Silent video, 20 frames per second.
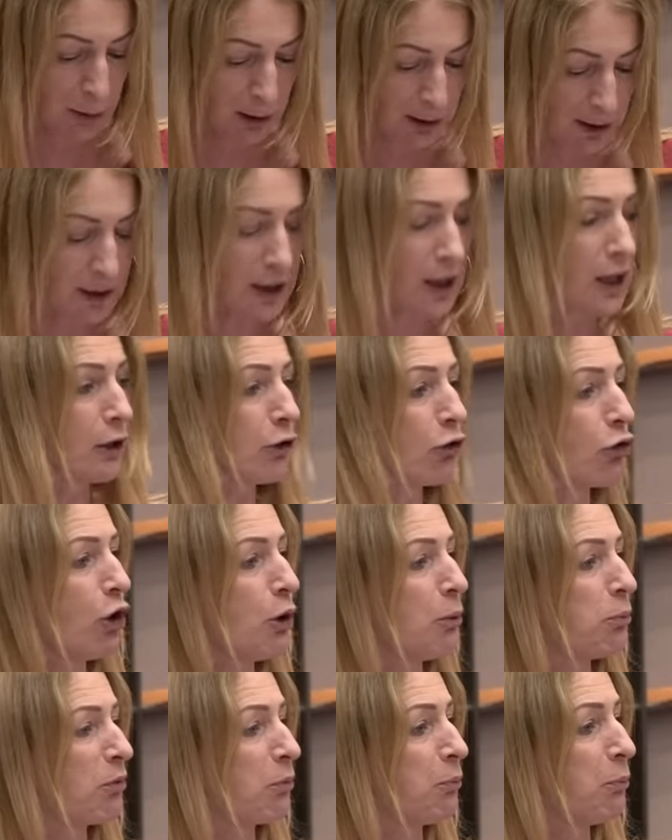Political
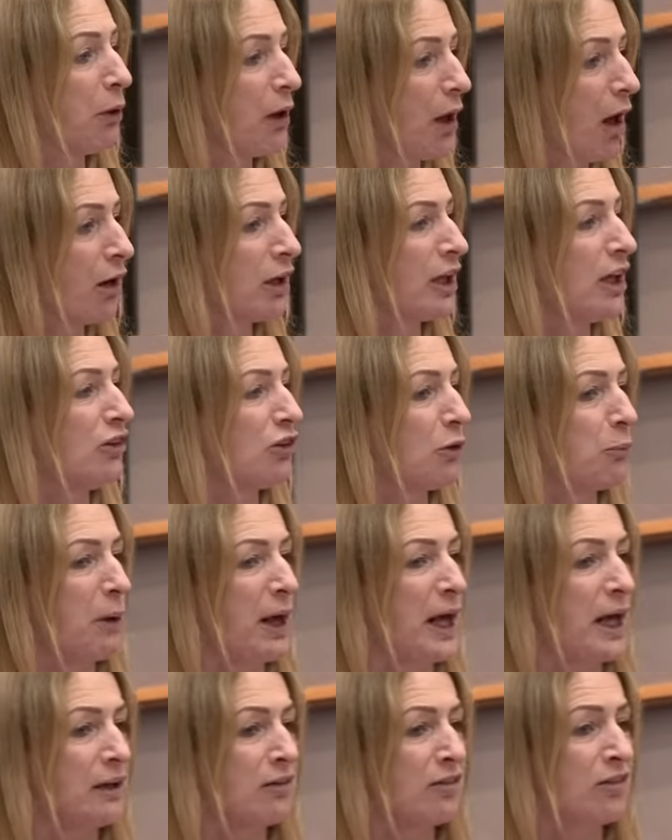groups blocking
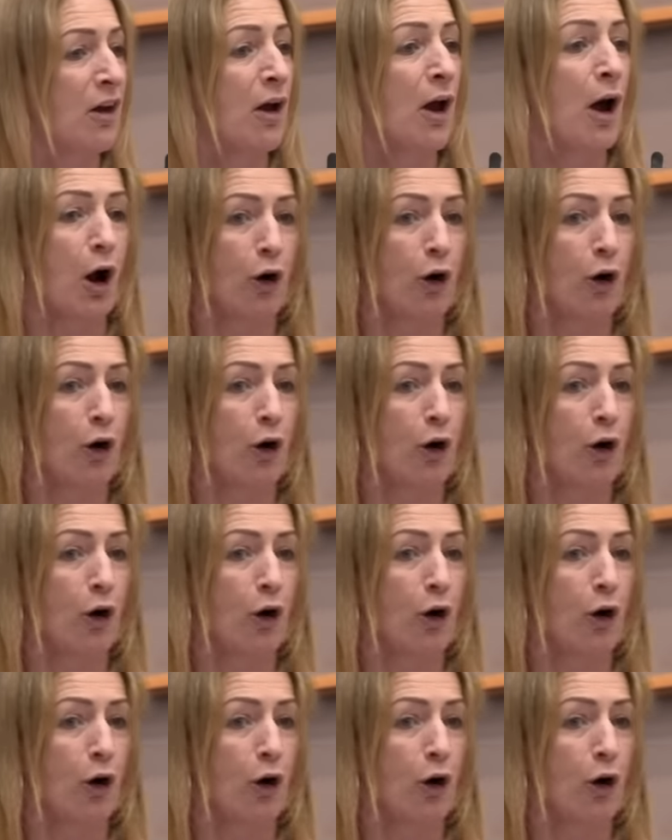debates